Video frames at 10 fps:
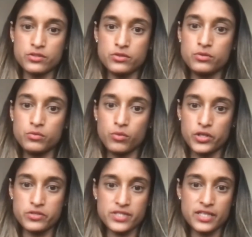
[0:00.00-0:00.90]
to what
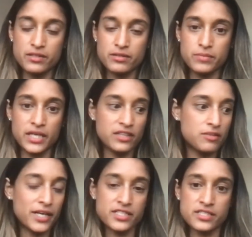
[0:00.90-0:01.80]
you see it being at the
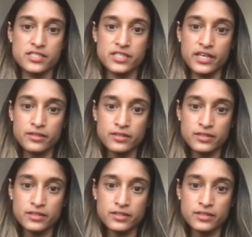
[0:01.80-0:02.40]
megaton scale?